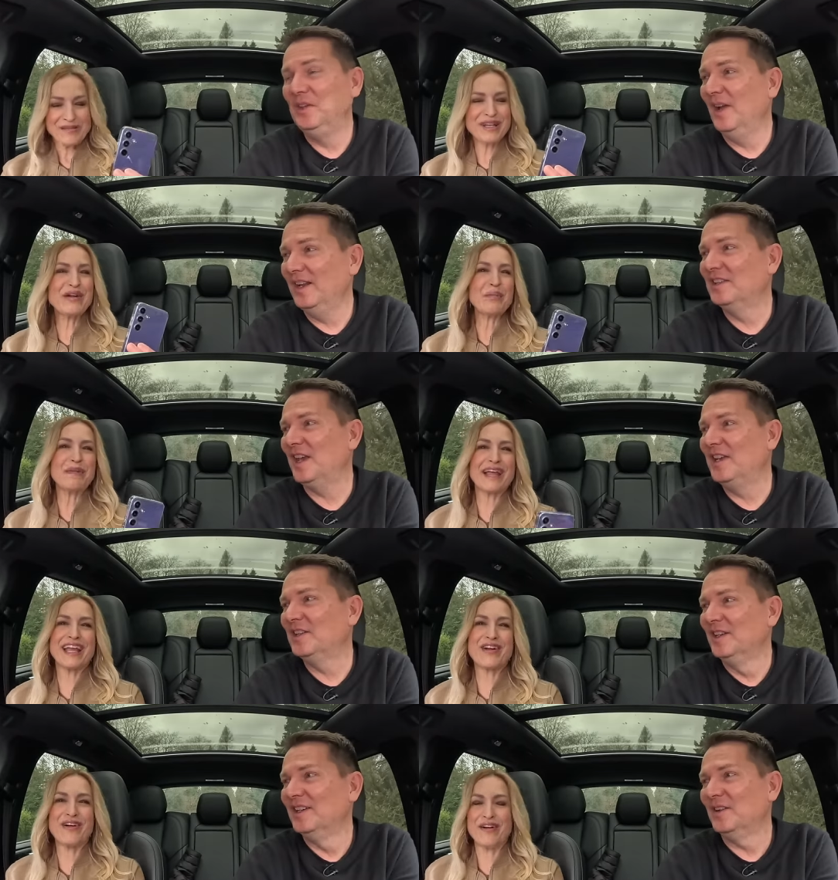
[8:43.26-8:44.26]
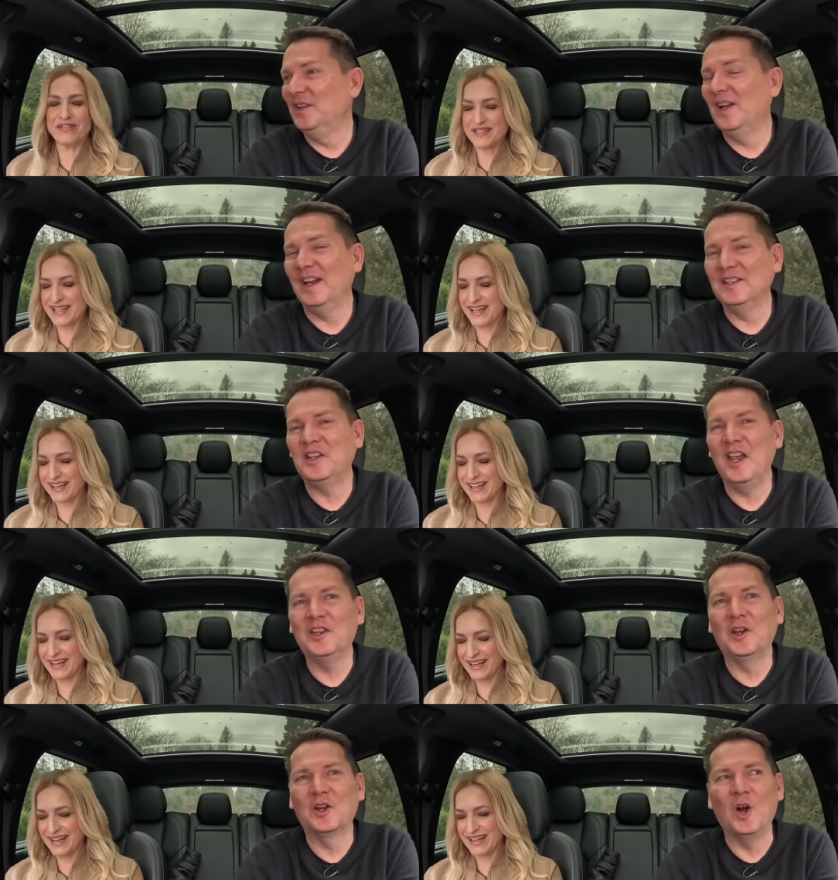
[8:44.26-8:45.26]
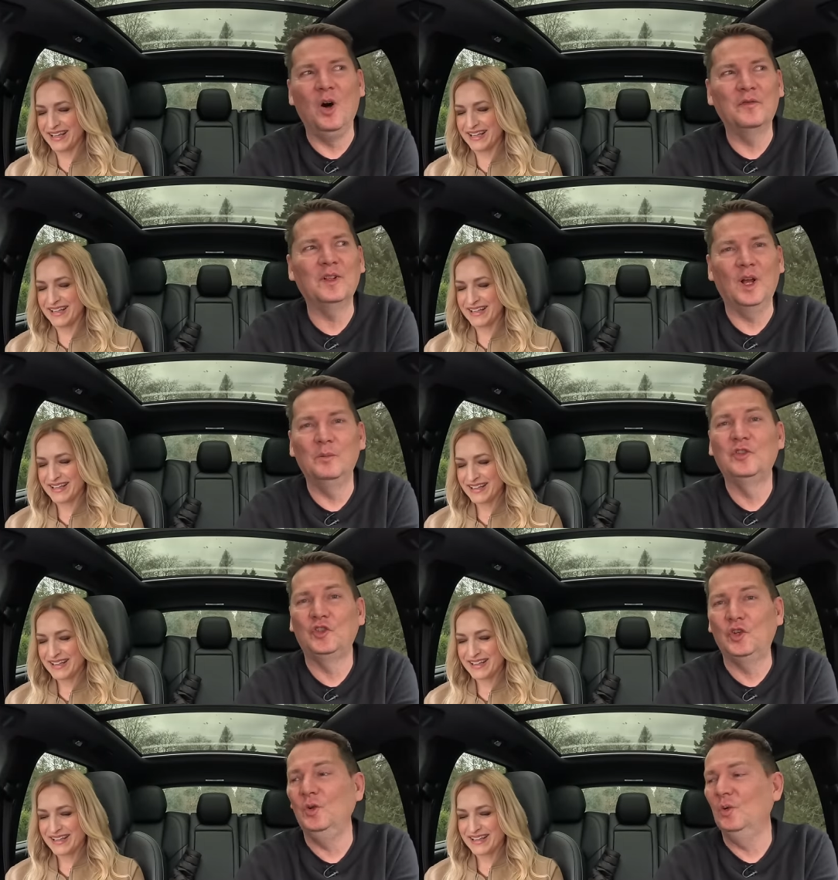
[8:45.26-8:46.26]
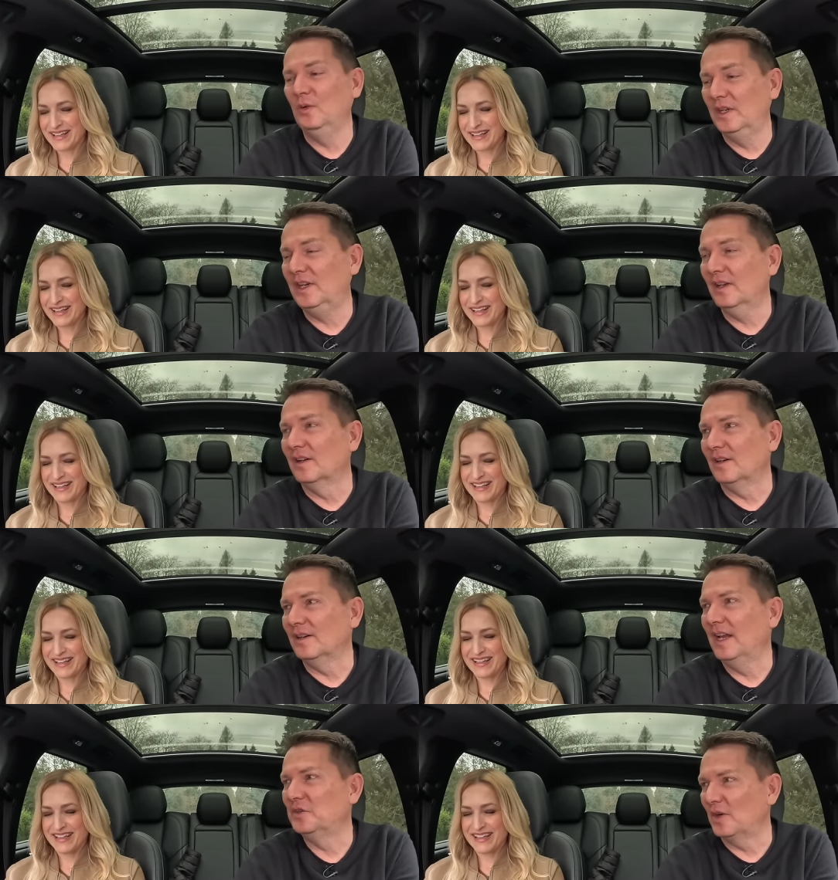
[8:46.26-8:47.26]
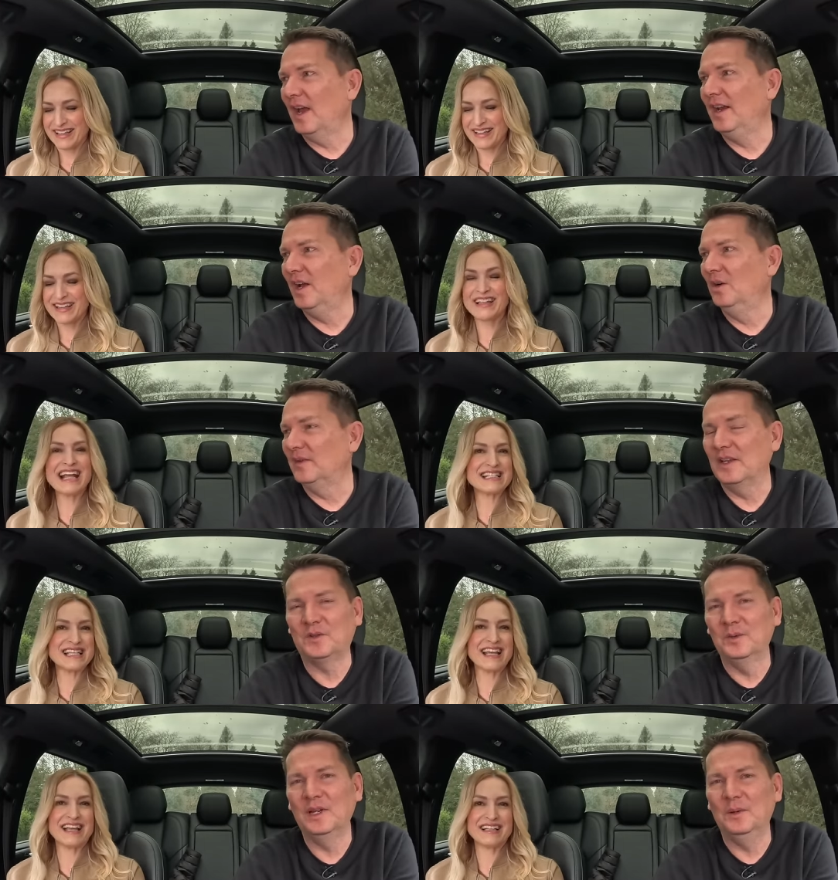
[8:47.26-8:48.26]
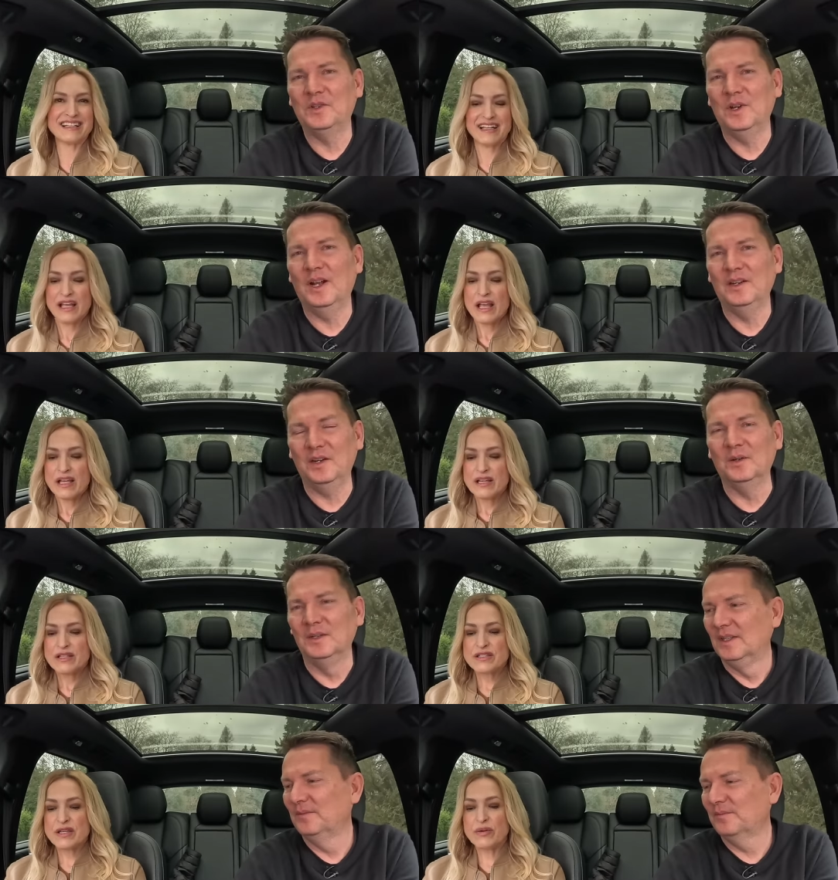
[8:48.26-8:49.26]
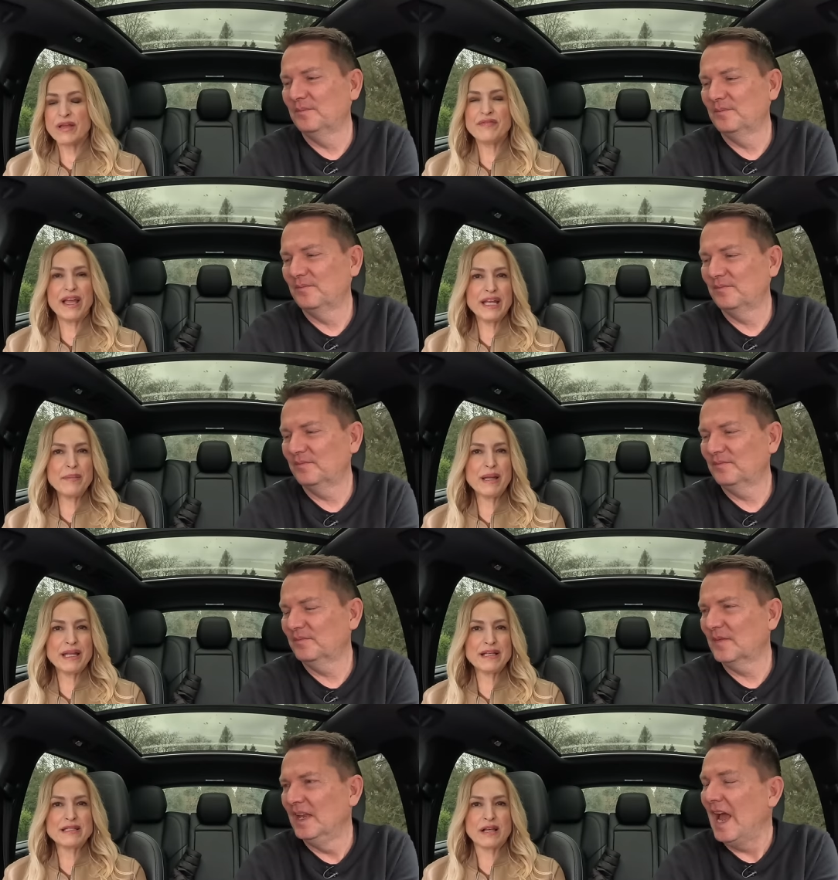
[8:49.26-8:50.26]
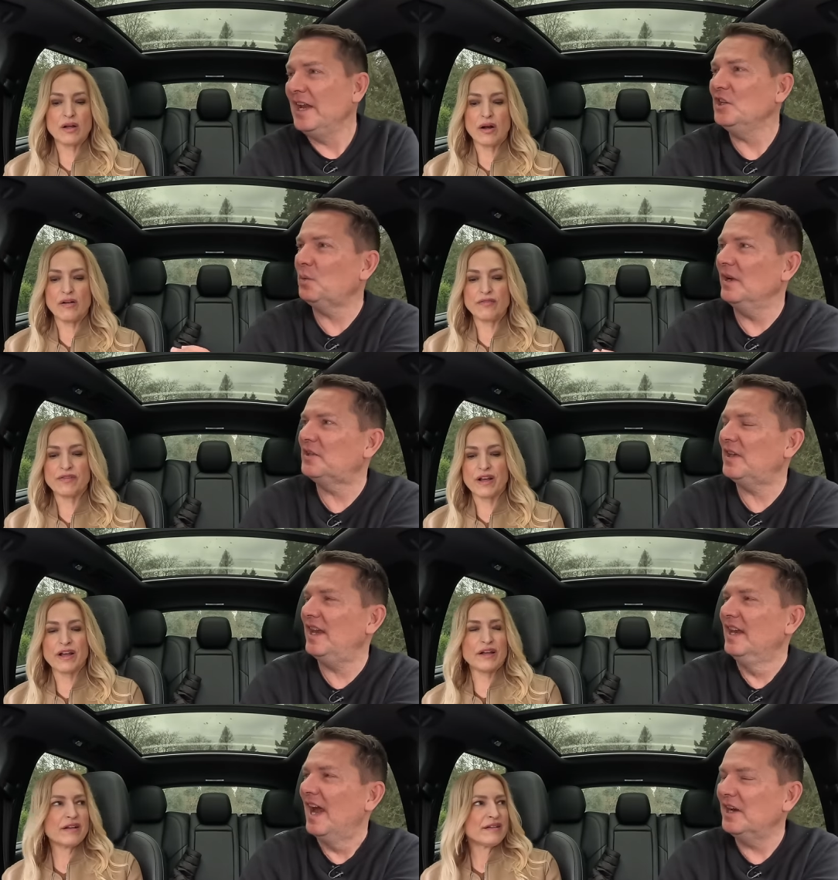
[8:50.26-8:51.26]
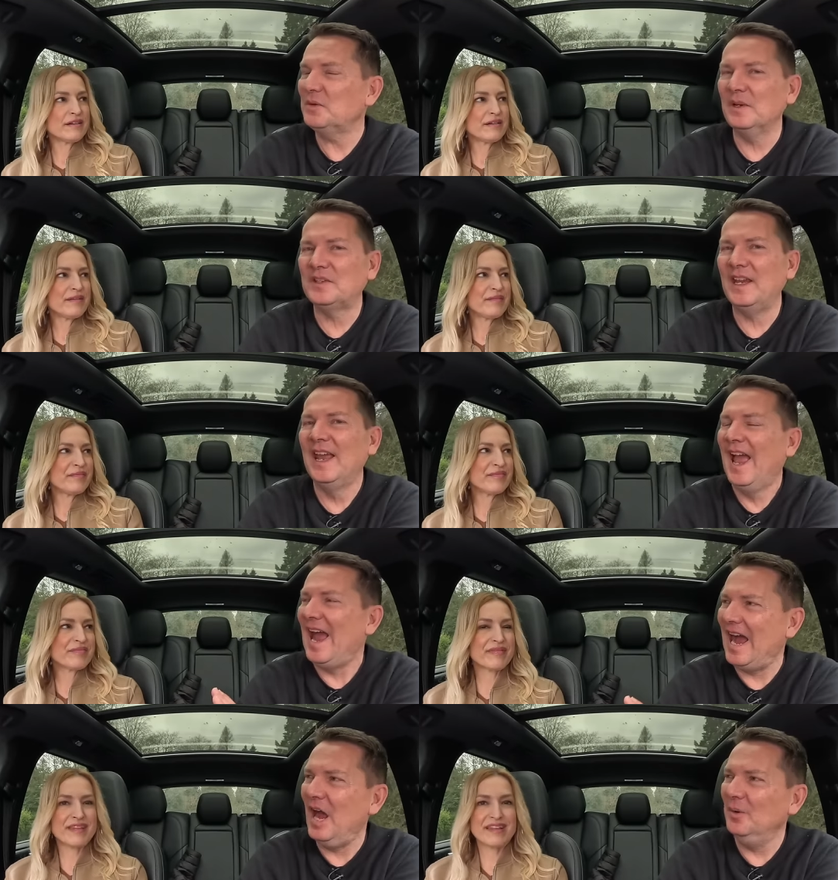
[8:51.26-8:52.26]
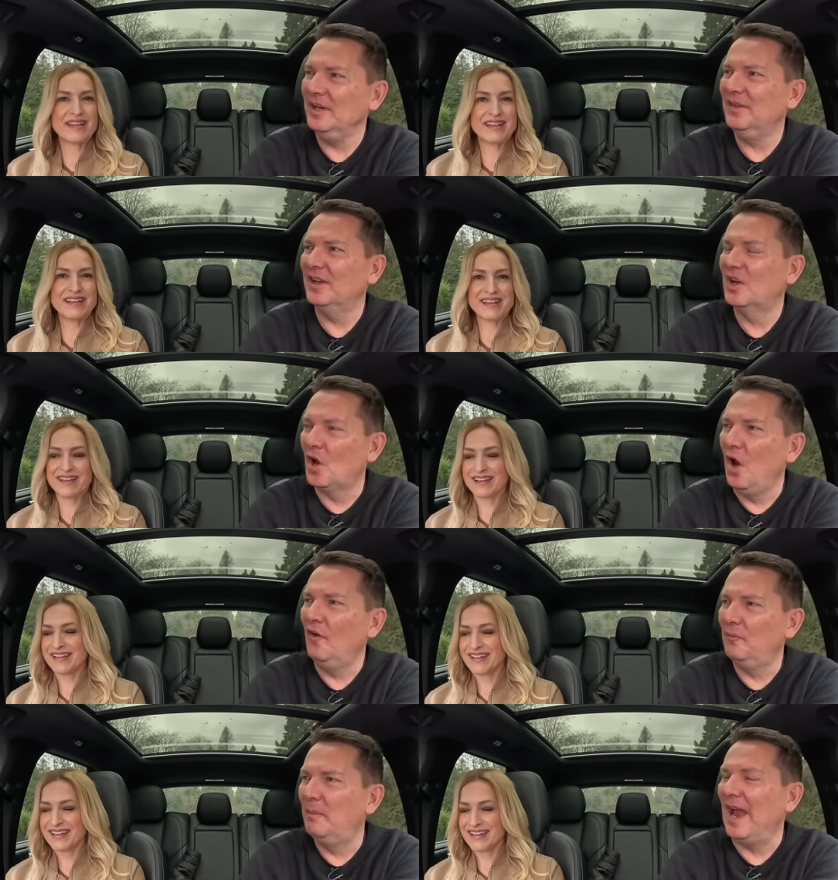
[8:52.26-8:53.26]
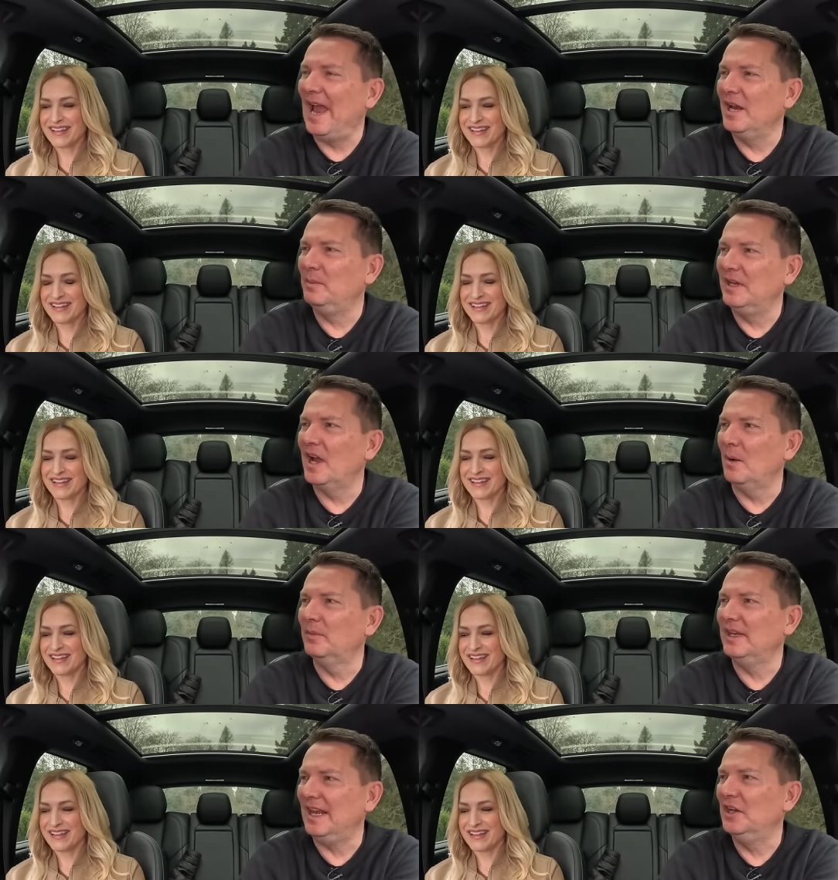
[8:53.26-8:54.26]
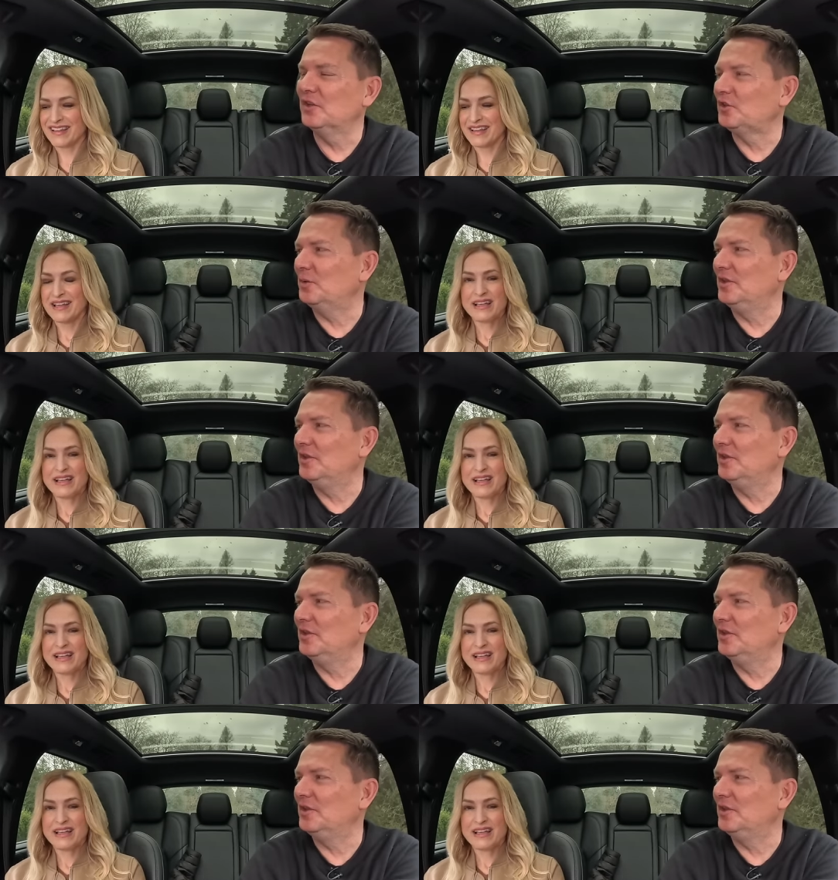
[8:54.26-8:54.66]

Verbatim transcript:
Speaker 1: You we gotta don't take, play golf. You got to take your I. golf clubs to the dealer and try it out. That's, That's it. really what you got to do.
Speaker 2: So if anybody is a golfer, I just want to say, I
Speaker 1: just want to say, how did the golf bag become the industry